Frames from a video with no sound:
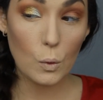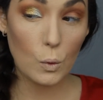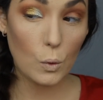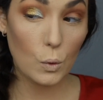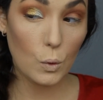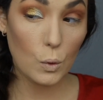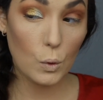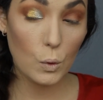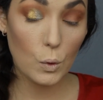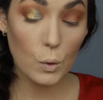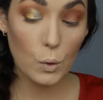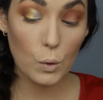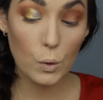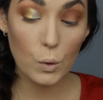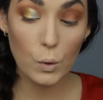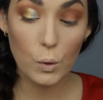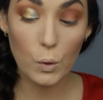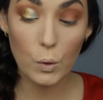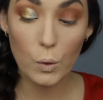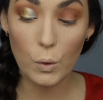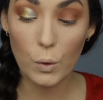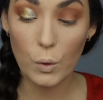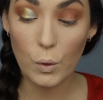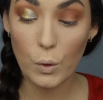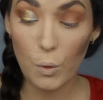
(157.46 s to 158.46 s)

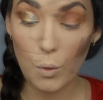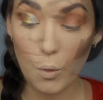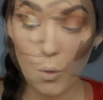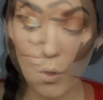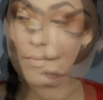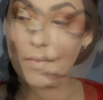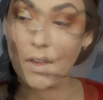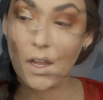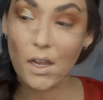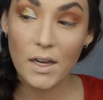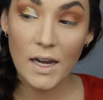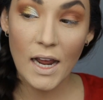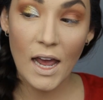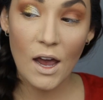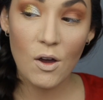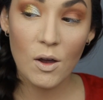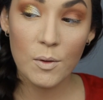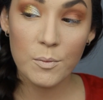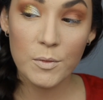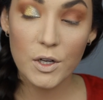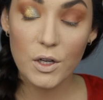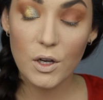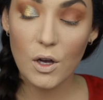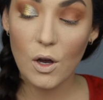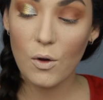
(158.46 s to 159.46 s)
Ooh. Now
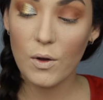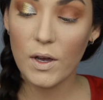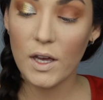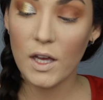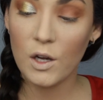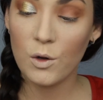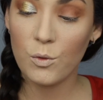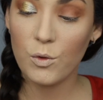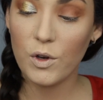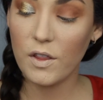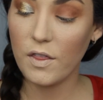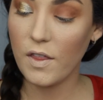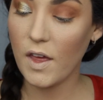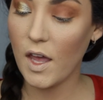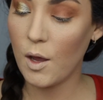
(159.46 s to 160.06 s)
I'm gonna go in with